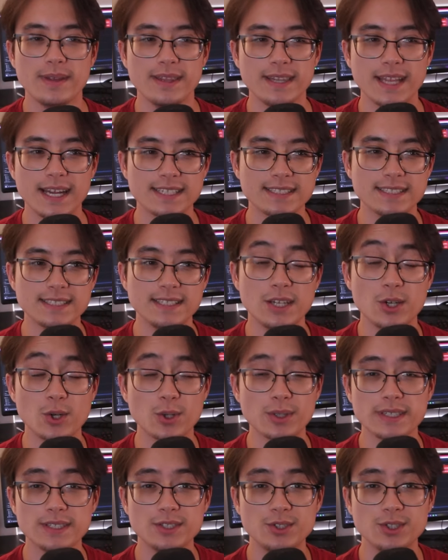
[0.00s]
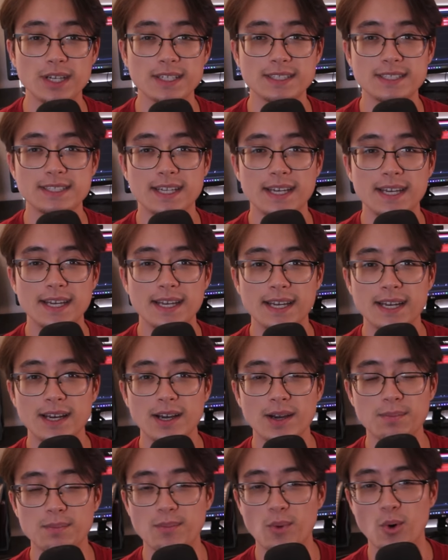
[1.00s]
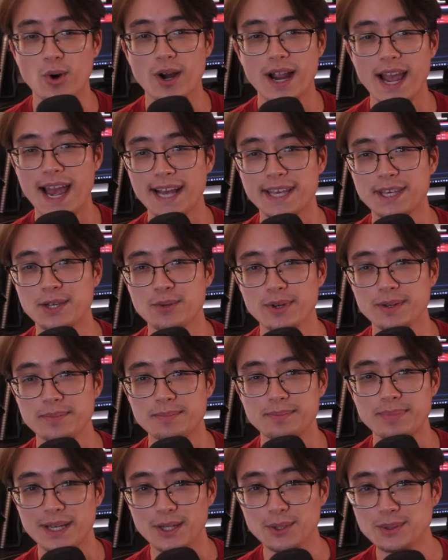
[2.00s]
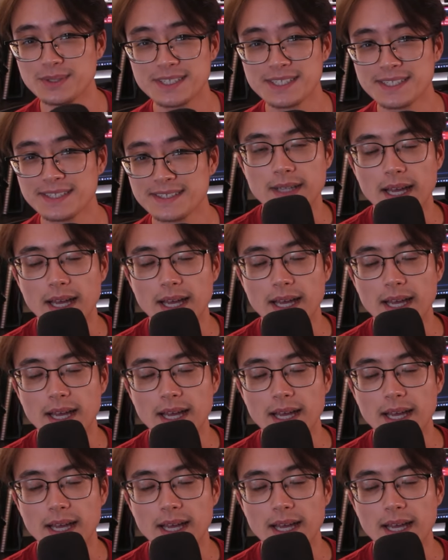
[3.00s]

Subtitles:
and that is literally just a more accurate belt.